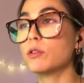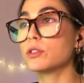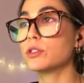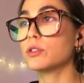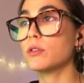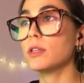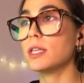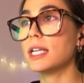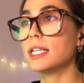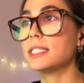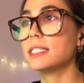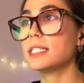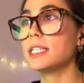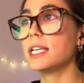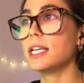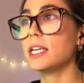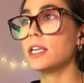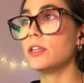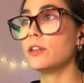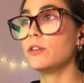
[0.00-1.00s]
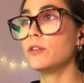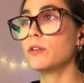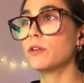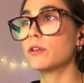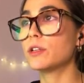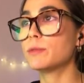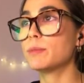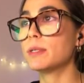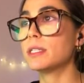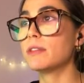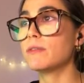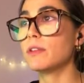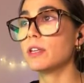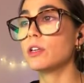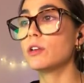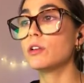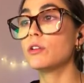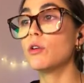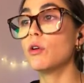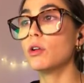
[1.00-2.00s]
So let's say your specific
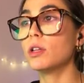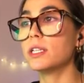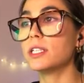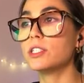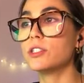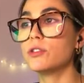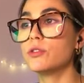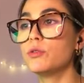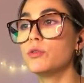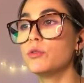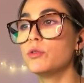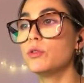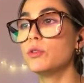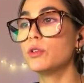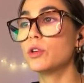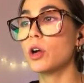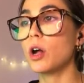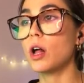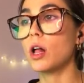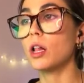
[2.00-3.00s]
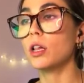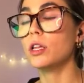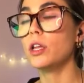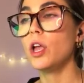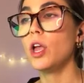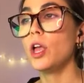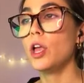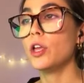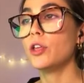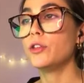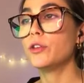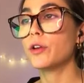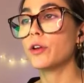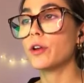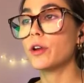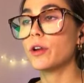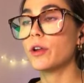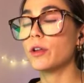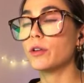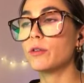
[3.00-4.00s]
goal is to call
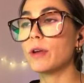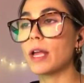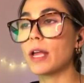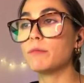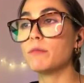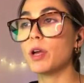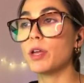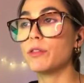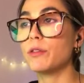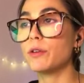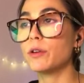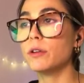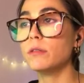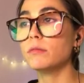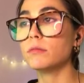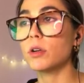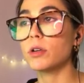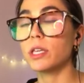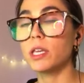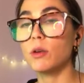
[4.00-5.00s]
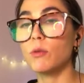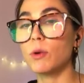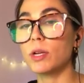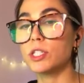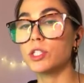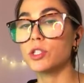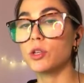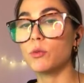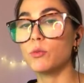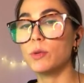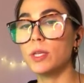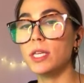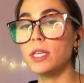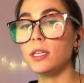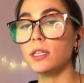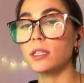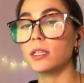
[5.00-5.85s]
your grandmother, okay, once a week.